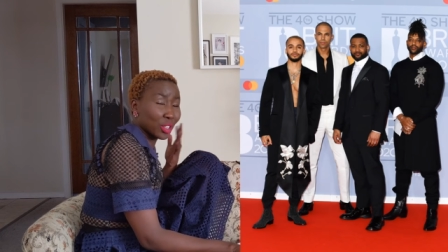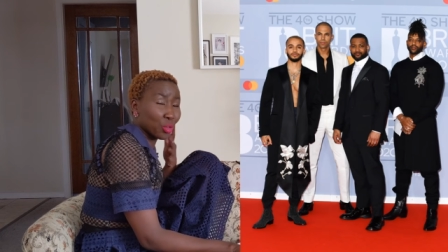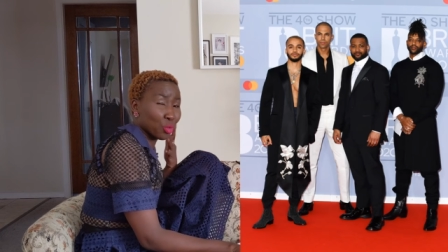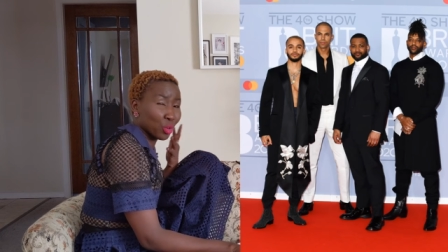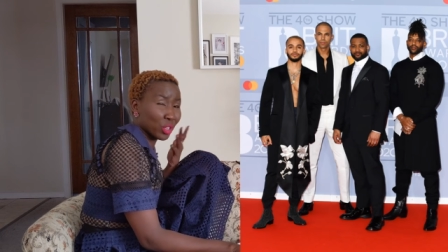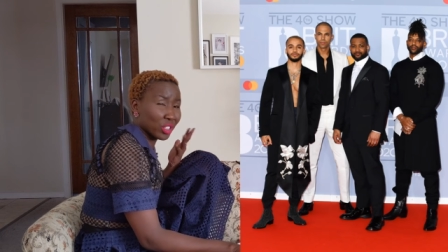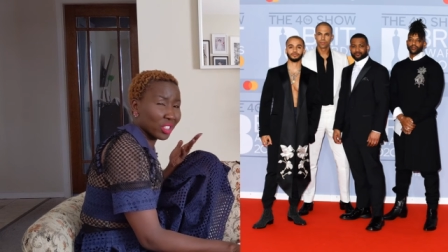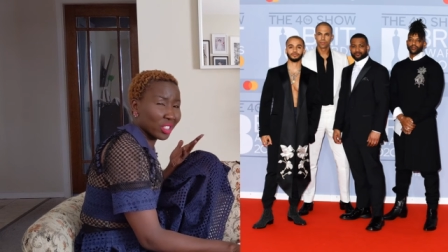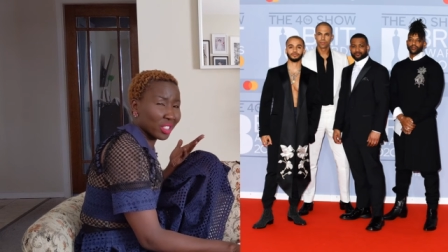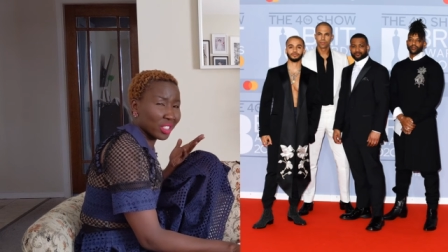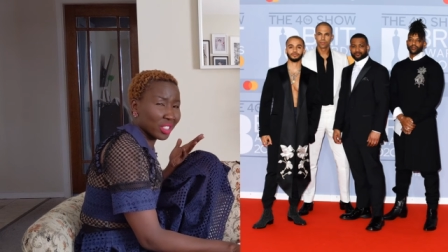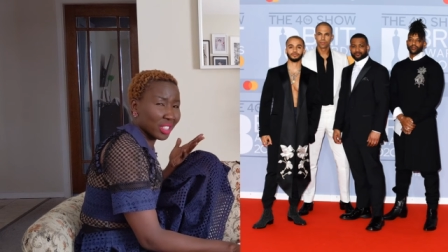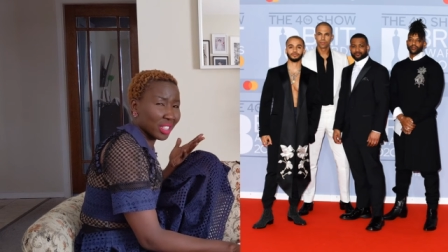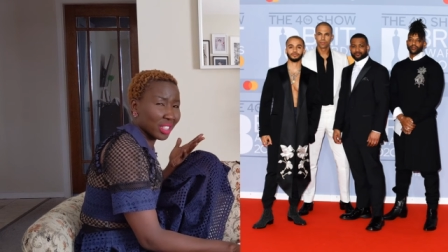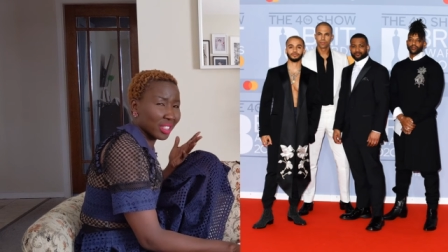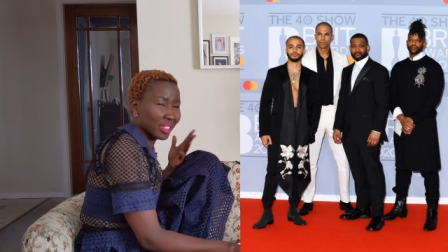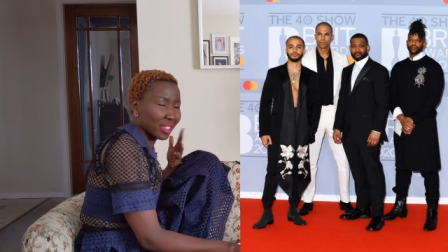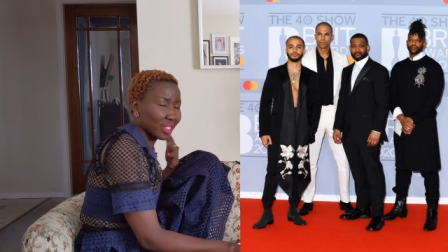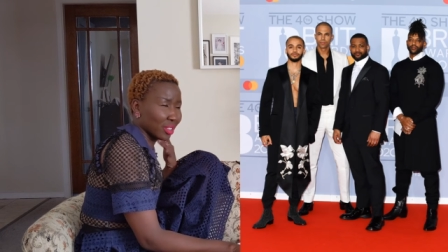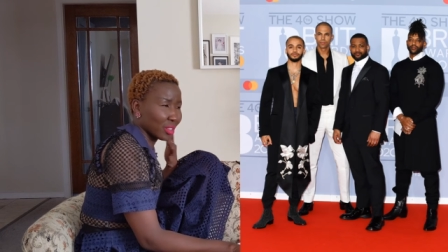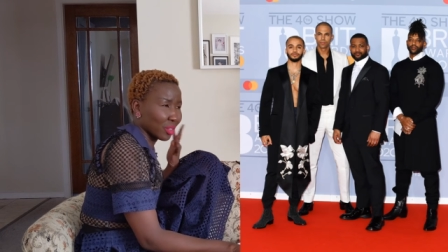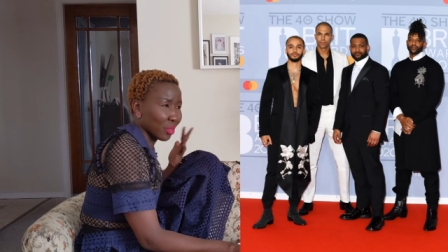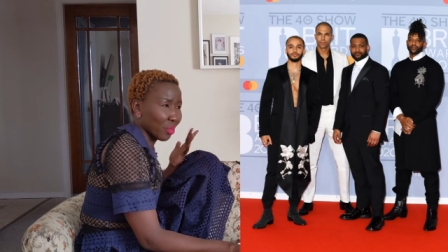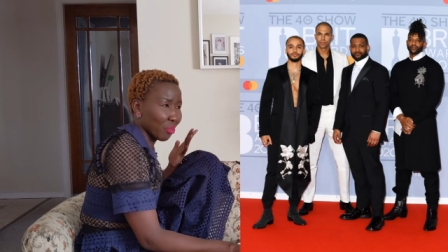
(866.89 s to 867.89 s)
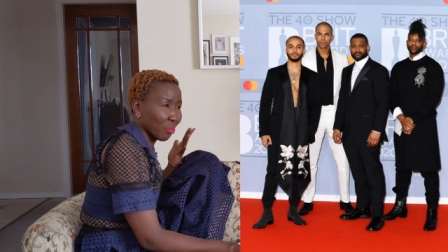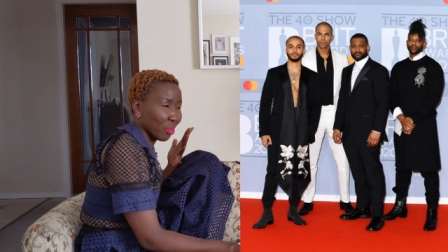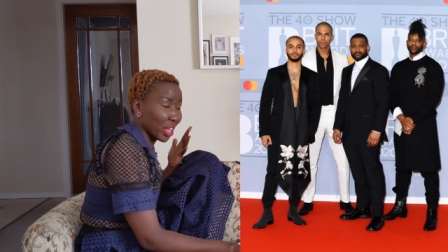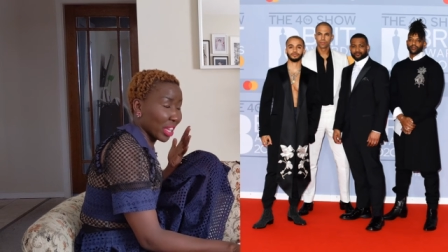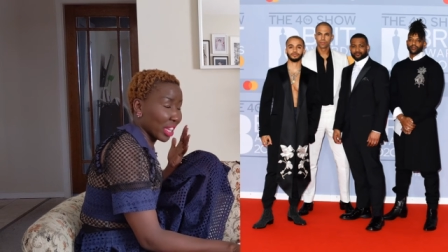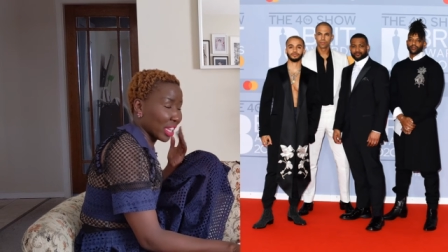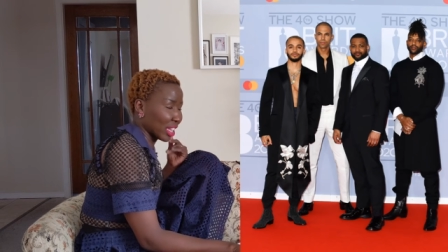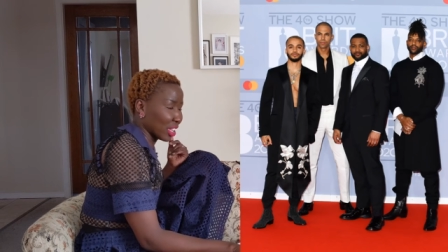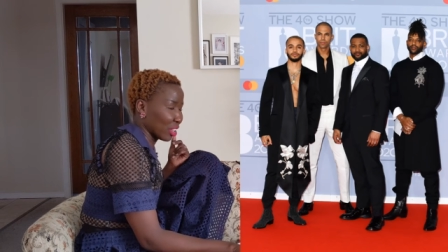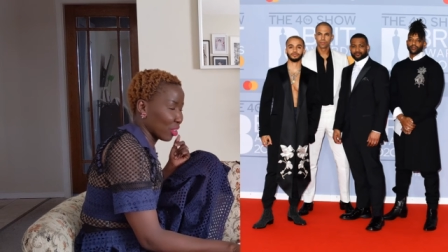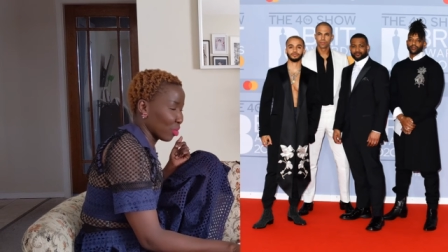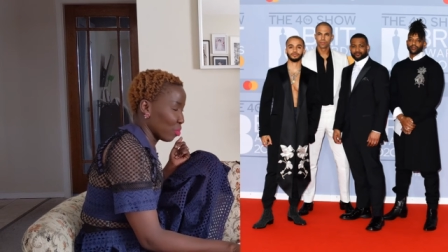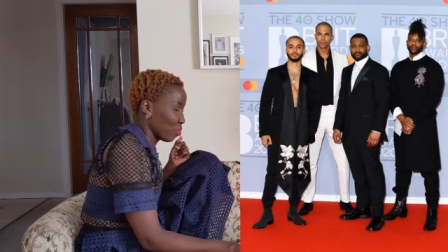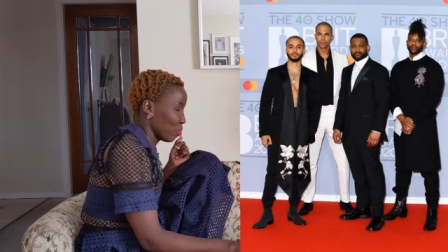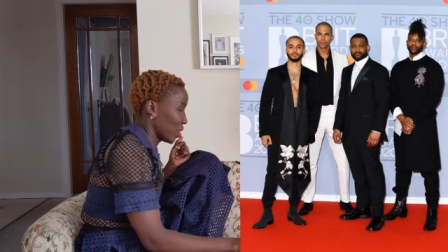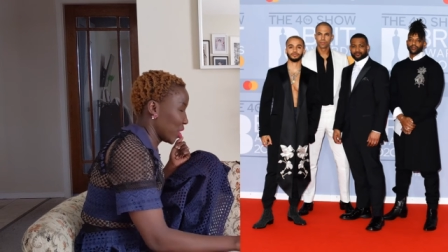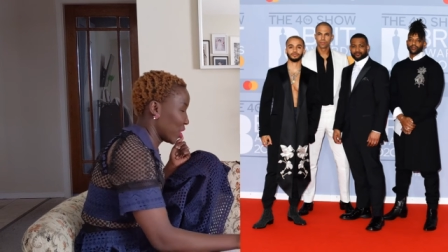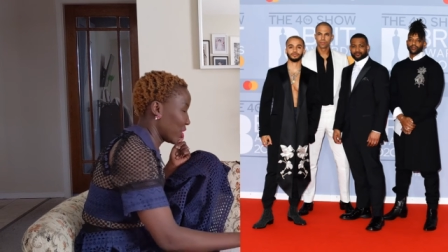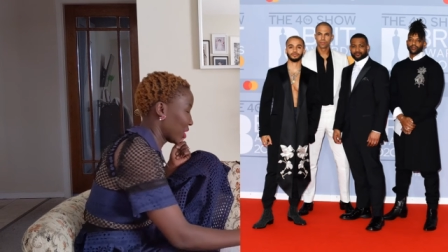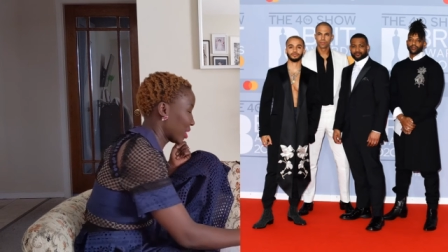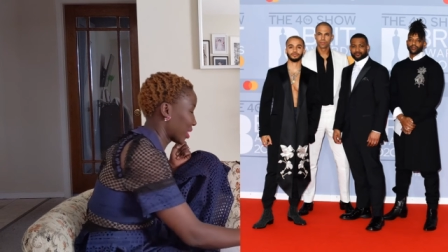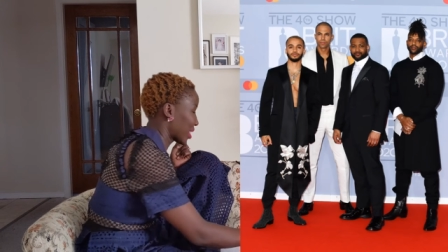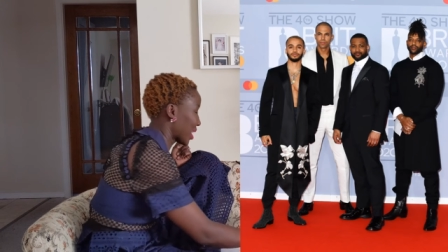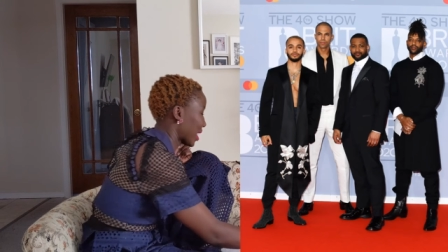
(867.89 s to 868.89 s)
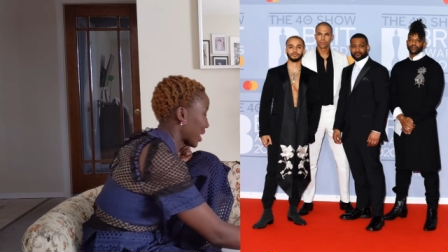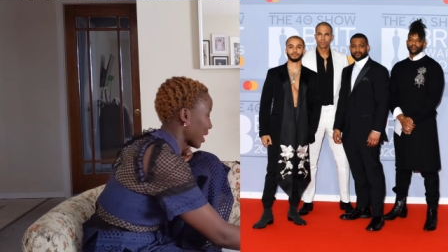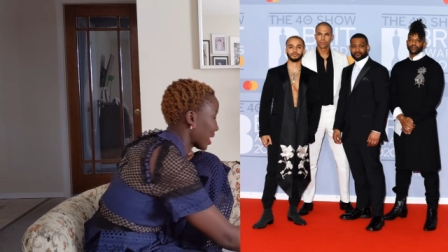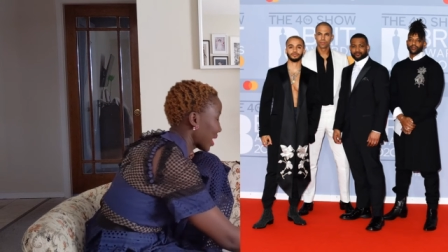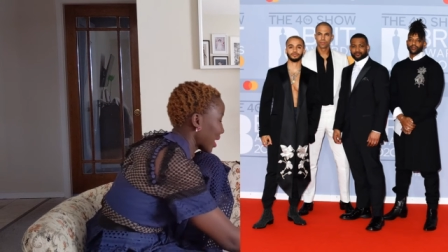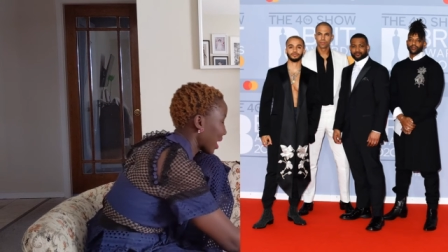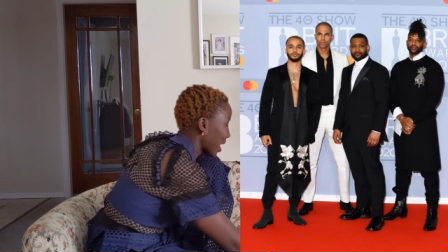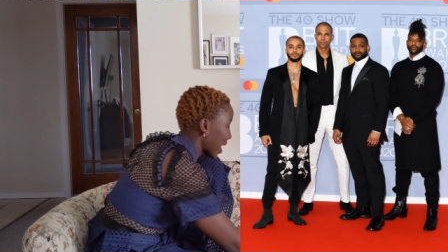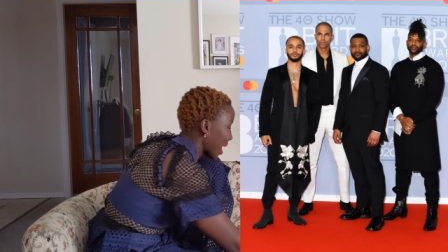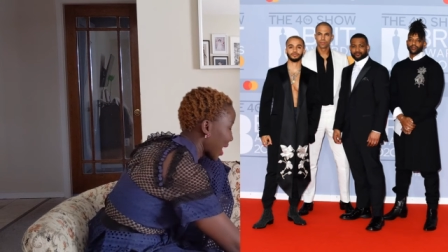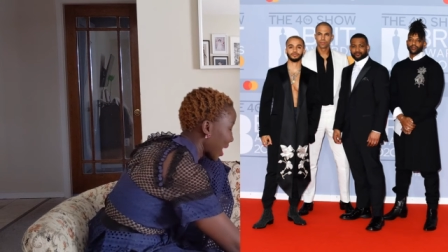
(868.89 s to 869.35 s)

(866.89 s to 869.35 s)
they were still making music.